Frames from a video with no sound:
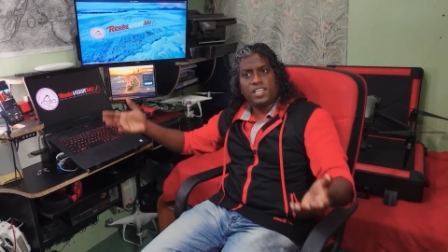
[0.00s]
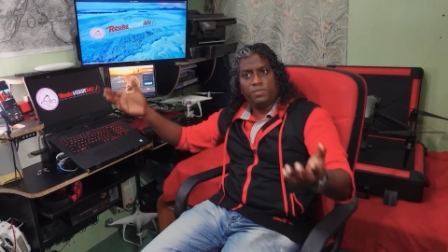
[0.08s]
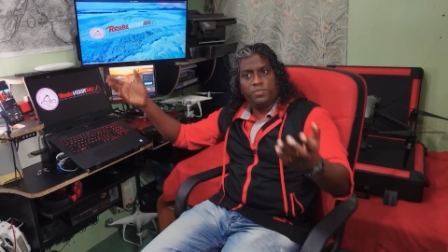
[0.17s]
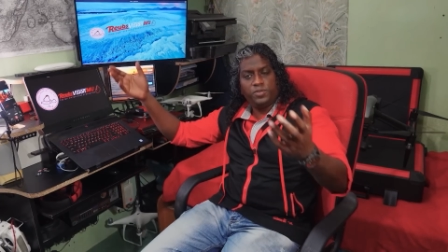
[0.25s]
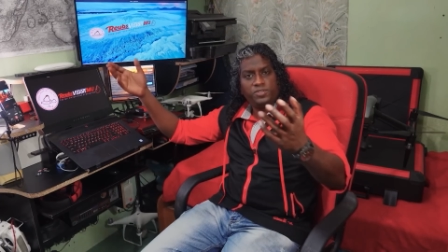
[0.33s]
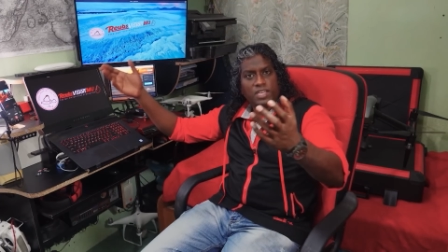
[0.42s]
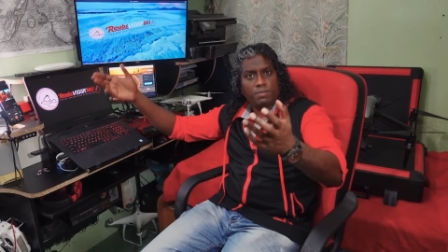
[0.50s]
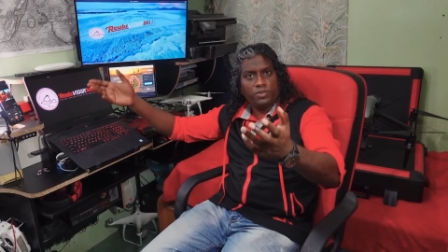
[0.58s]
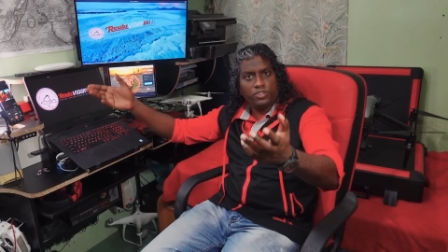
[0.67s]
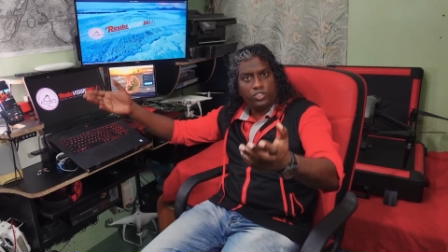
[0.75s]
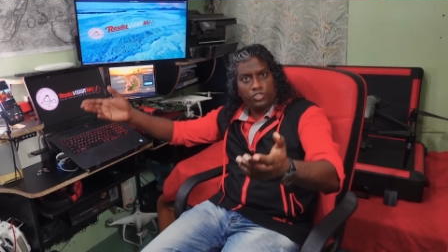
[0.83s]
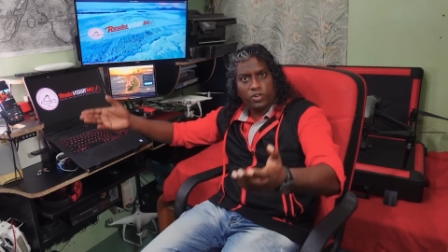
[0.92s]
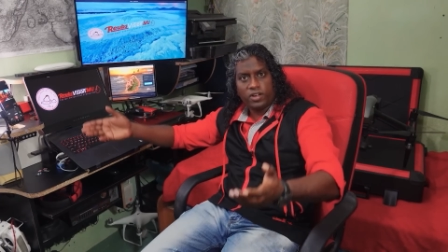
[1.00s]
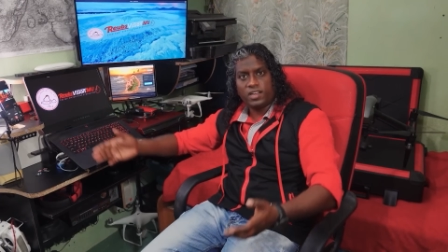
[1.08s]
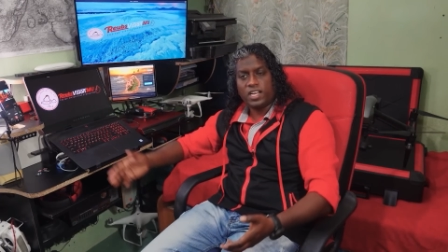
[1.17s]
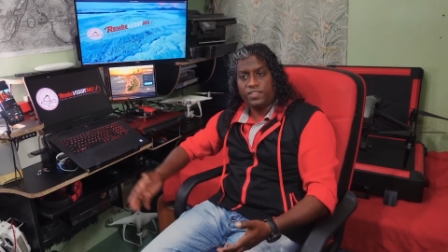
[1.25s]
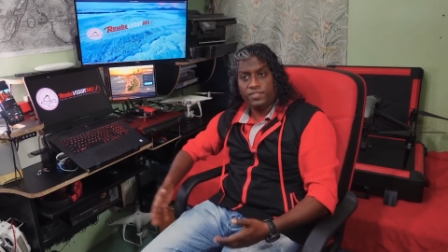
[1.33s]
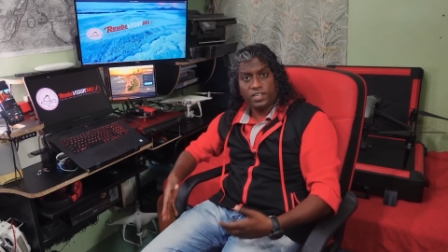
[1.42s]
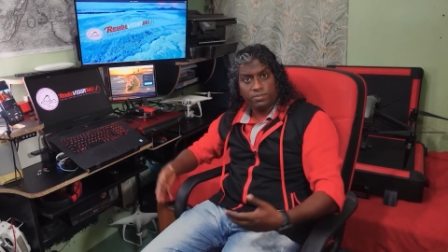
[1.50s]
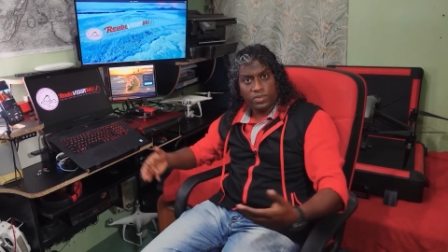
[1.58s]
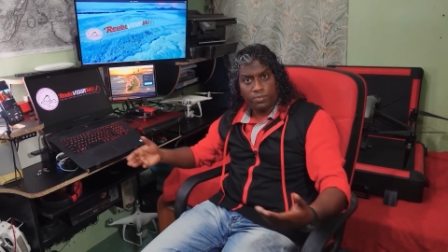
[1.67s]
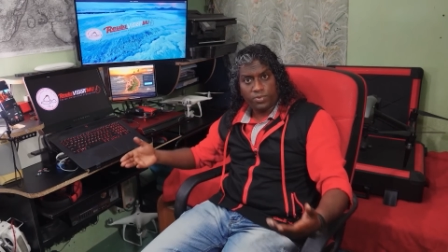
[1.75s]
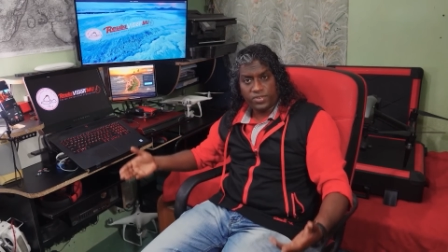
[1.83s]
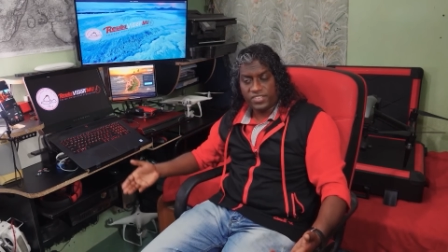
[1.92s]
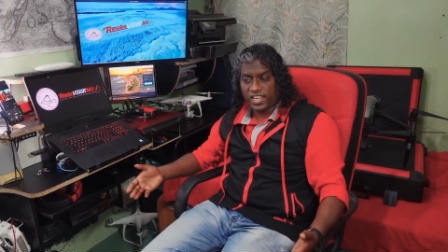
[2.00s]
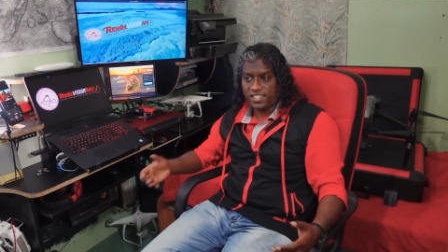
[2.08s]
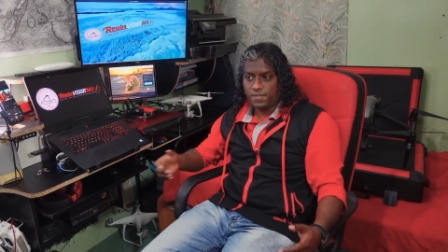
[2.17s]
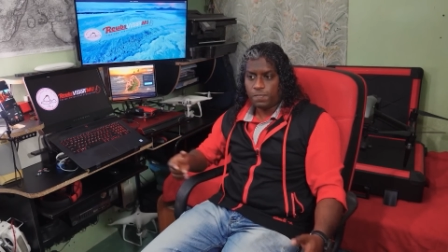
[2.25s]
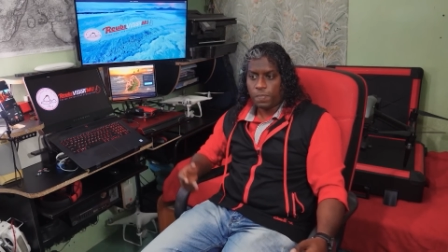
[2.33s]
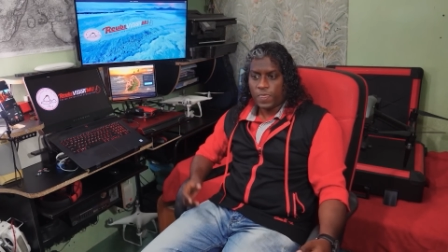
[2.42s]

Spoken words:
and put them on the truck, and I filmed the process.